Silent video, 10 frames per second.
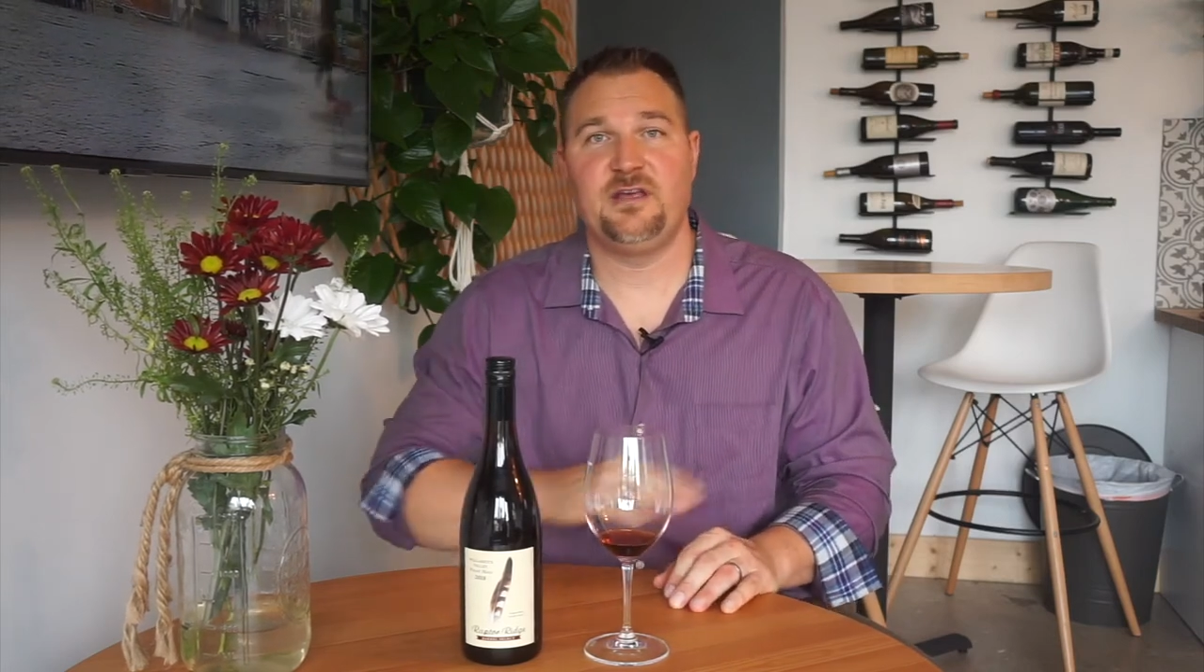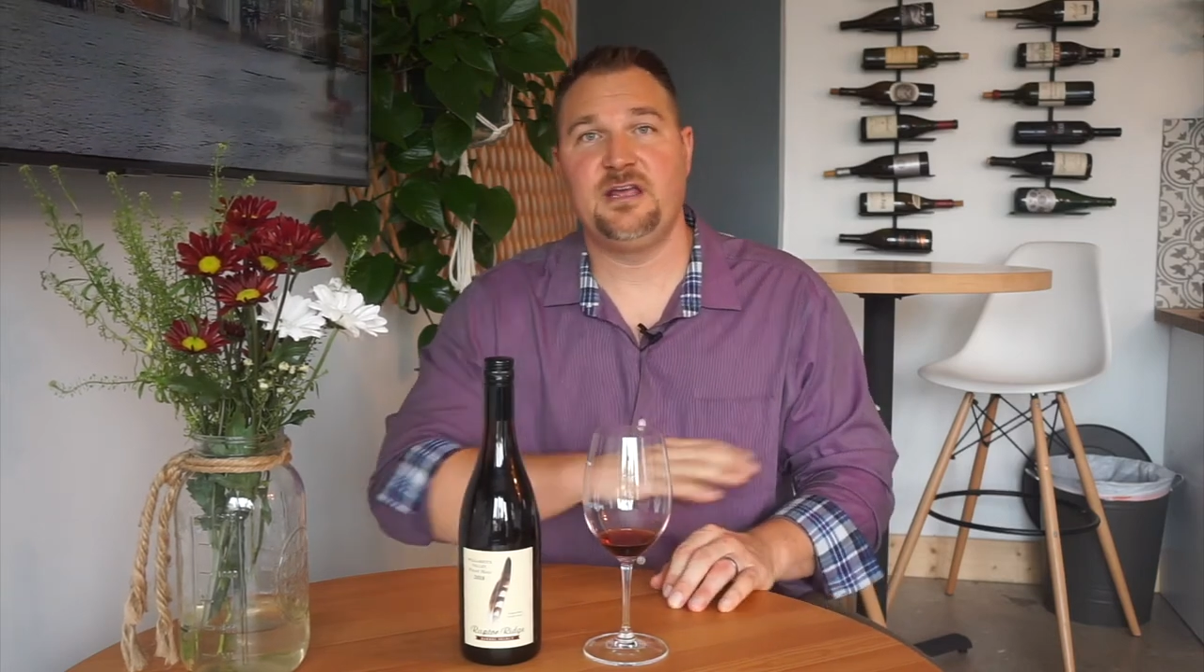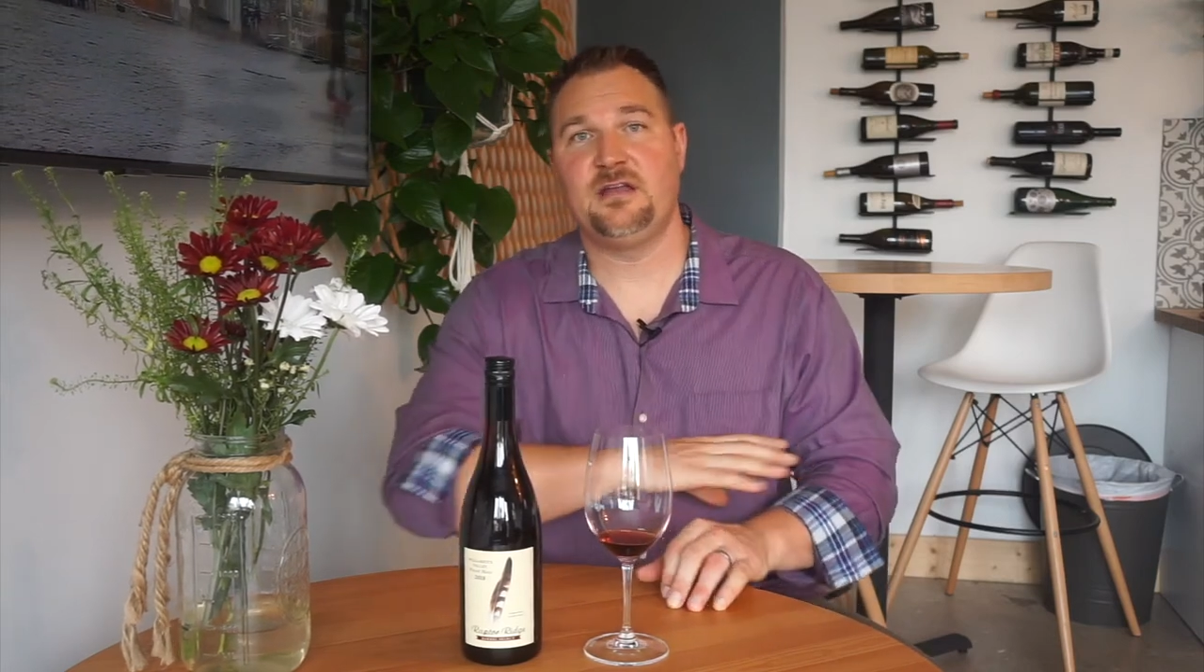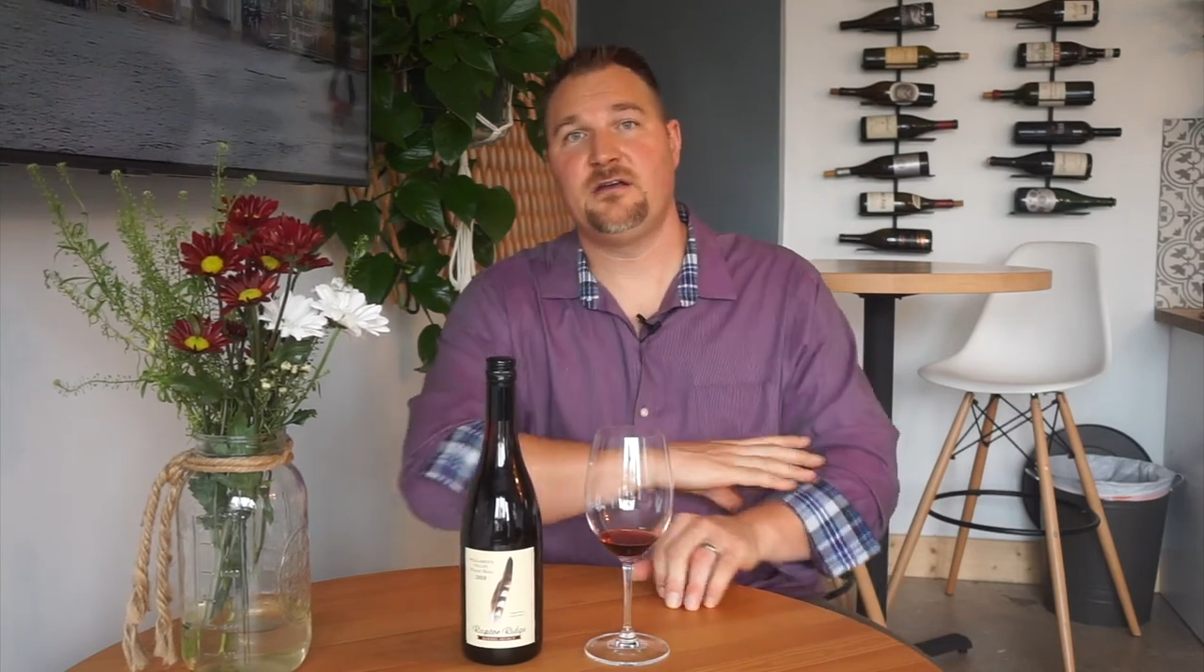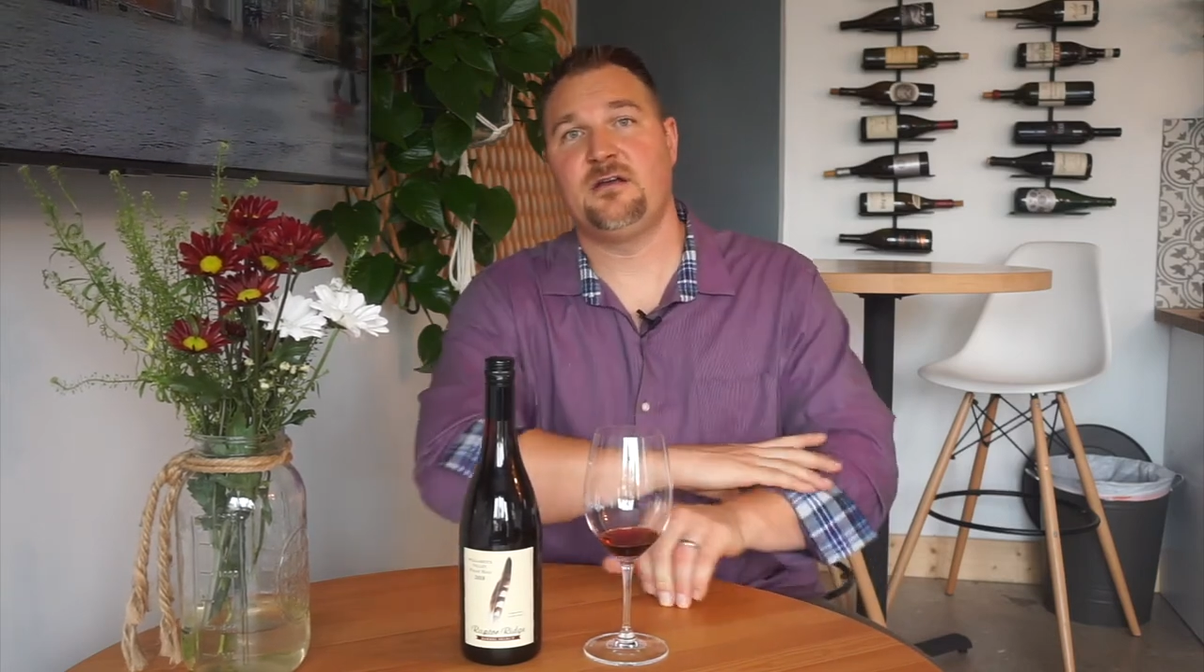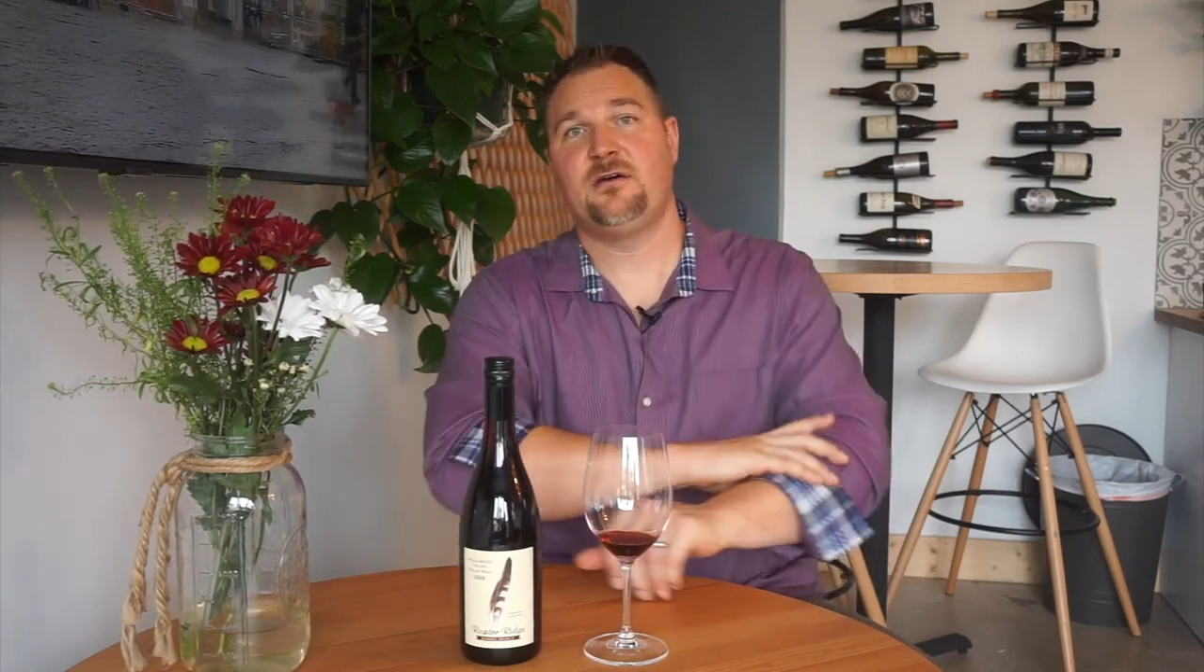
in